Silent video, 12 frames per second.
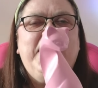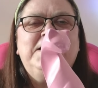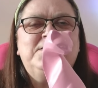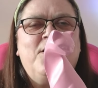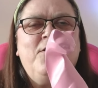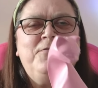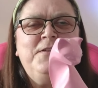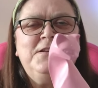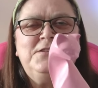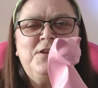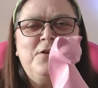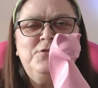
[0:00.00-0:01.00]
It's often
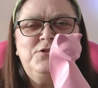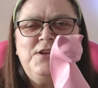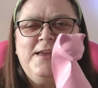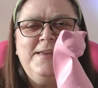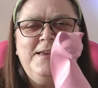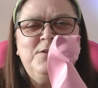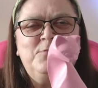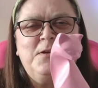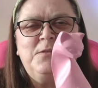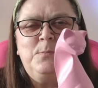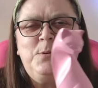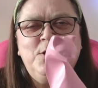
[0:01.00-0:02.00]
associated
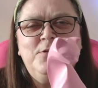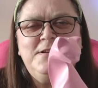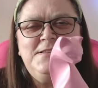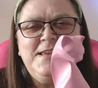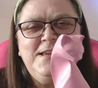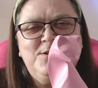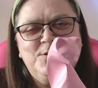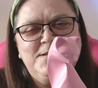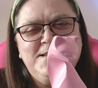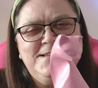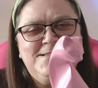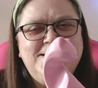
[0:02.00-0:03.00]
with purity,
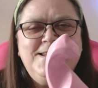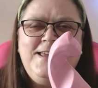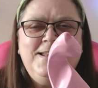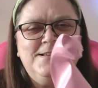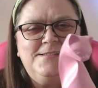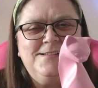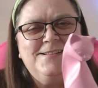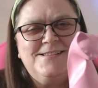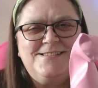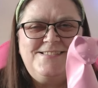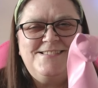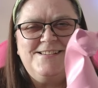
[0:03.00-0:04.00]
goodness and
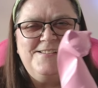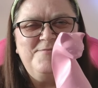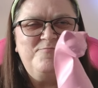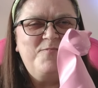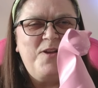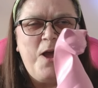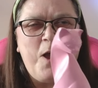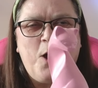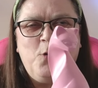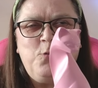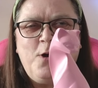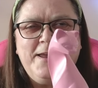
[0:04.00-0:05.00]
innocence.
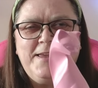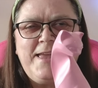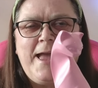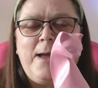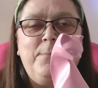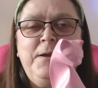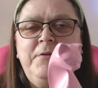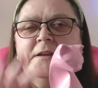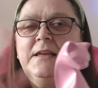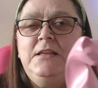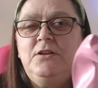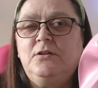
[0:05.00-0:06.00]
A white cat
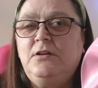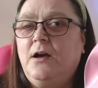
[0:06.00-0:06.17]
appearing in your